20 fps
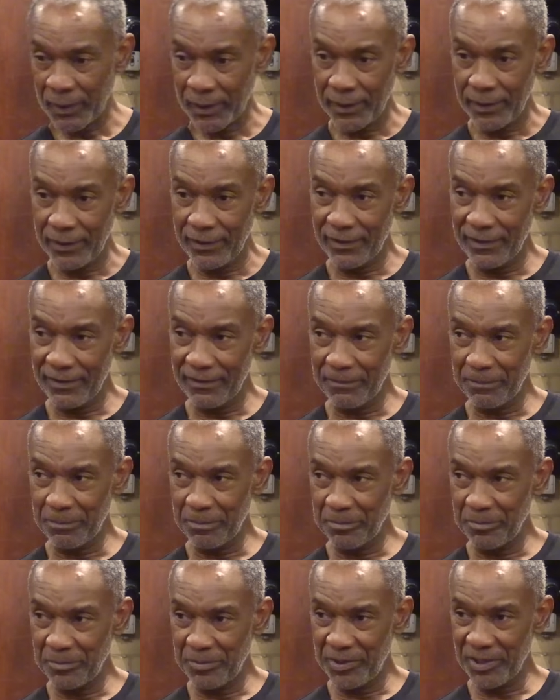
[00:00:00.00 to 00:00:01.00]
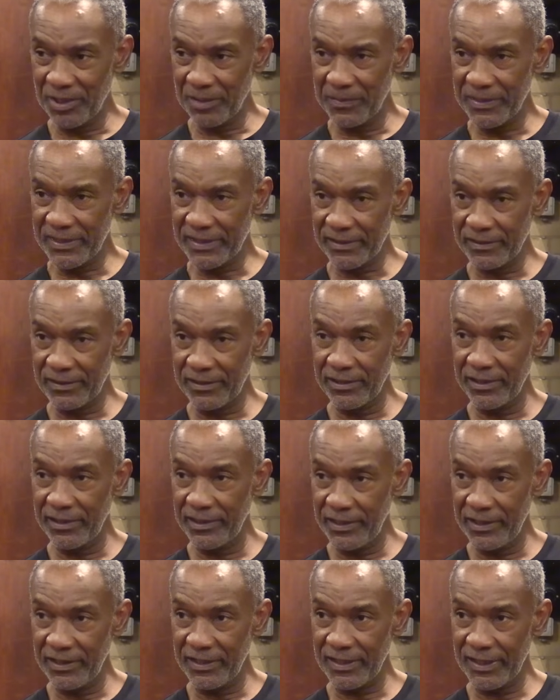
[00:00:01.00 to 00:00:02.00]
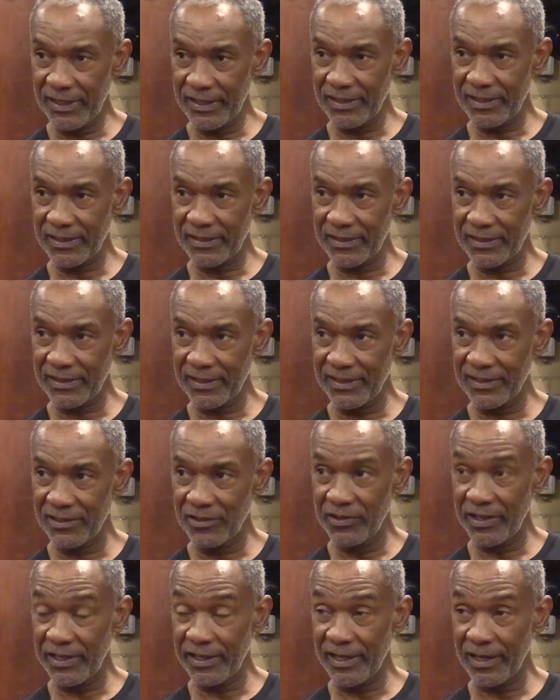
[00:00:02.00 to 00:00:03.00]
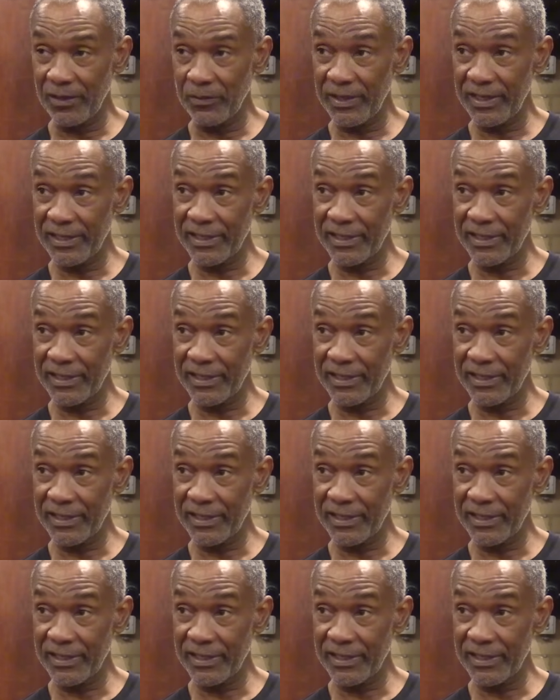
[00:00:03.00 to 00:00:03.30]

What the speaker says: You pull up so it's great that way.